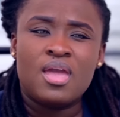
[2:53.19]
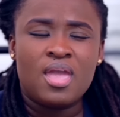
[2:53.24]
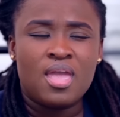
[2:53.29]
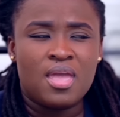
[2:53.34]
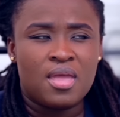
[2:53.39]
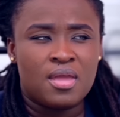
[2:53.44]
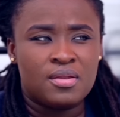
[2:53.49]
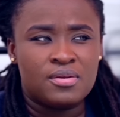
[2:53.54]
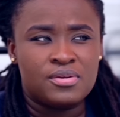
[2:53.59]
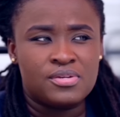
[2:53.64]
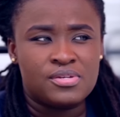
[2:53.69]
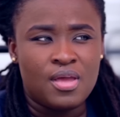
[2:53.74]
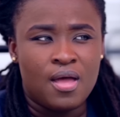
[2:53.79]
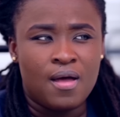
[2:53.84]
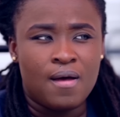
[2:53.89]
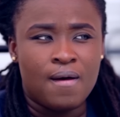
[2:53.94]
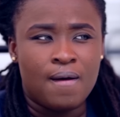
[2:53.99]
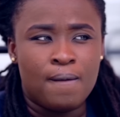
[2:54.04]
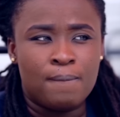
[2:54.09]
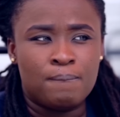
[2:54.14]
And
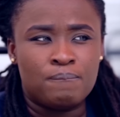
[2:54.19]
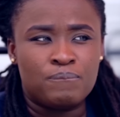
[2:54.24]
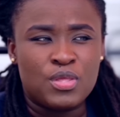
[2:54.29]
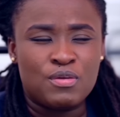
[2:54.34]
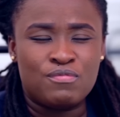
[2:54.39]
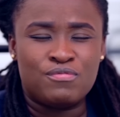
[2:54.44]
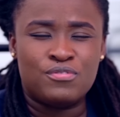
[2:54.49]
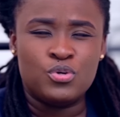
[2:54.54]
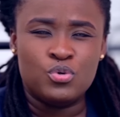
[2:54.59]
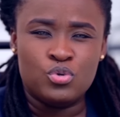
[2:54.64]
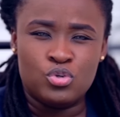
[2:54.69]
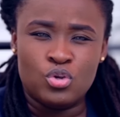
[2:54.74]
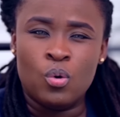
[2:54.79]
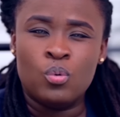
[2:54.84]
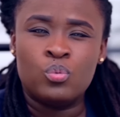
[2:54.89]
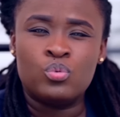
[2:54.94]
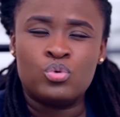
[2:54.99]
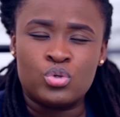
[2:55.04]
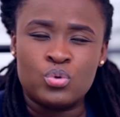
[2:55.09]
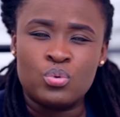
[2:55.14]
um, if you
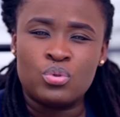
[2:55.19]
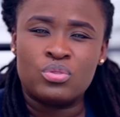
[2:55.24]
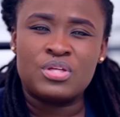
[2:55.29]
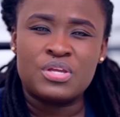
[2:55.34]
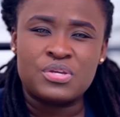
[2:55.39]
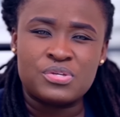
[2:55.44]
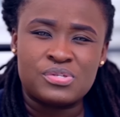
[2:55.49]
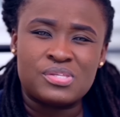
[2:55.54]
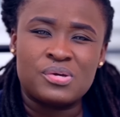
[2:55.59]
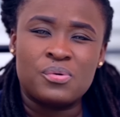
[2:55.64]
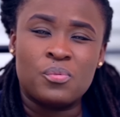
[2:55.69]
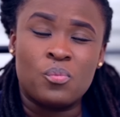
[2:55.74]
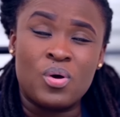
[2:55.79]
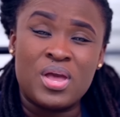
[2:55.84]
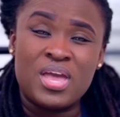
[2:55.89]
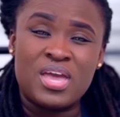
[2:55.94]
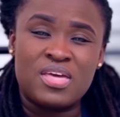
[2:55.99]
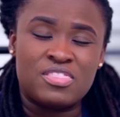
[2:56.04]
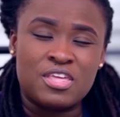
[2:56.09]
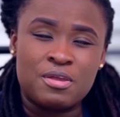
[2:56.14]
don't do things their way,